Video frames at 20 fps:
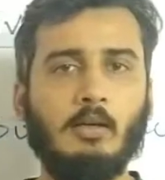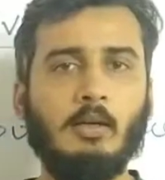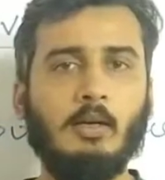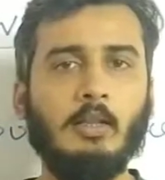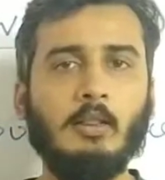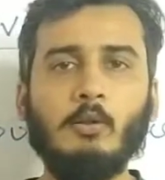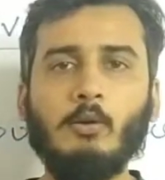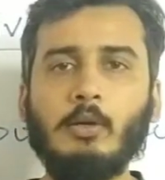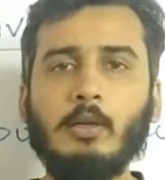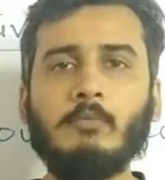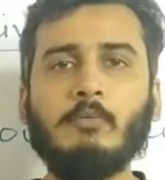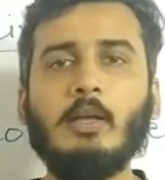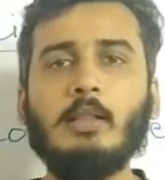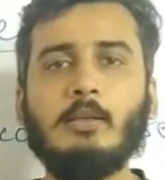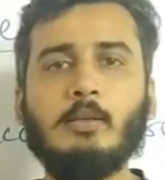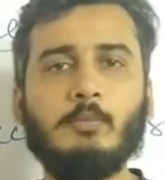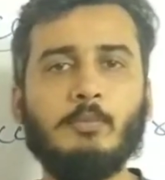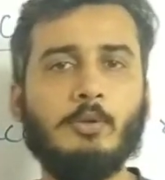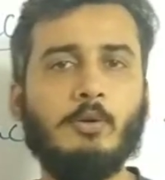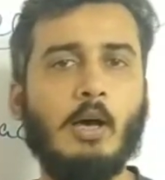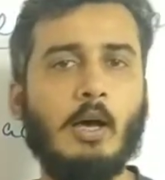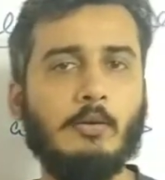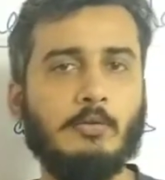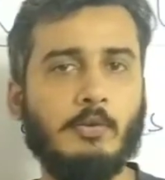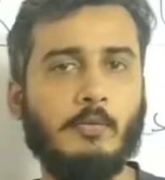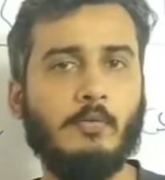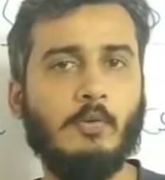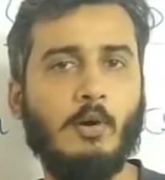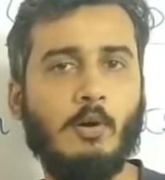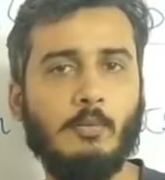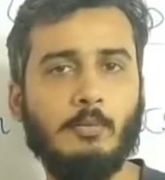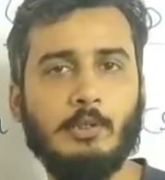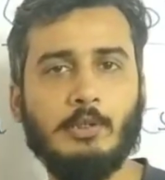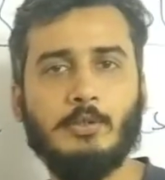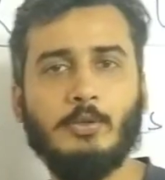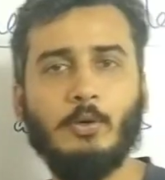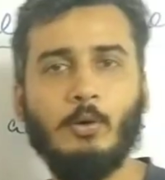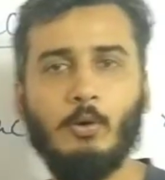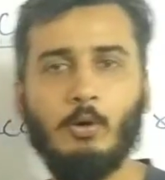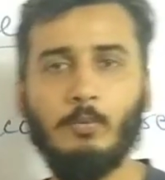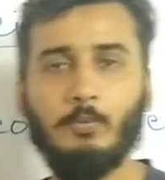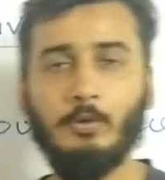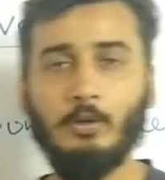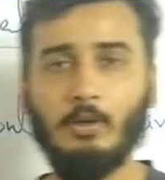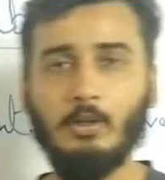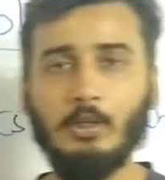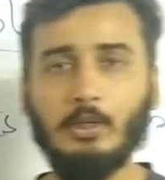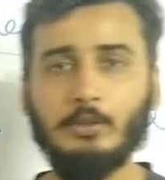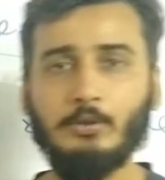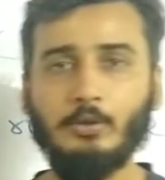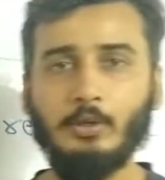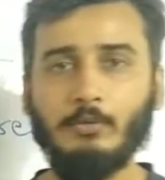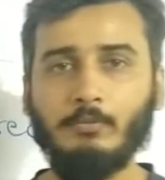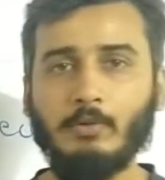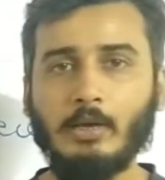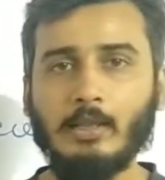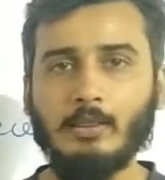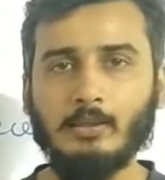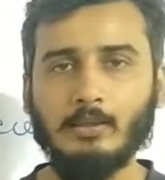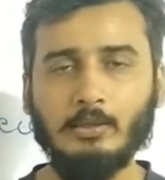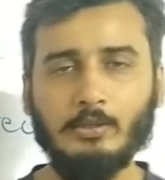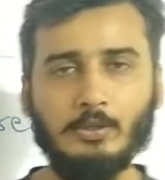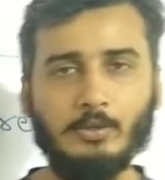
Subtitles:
Hello and welcome to House of Commerce. Hope you all are doing well.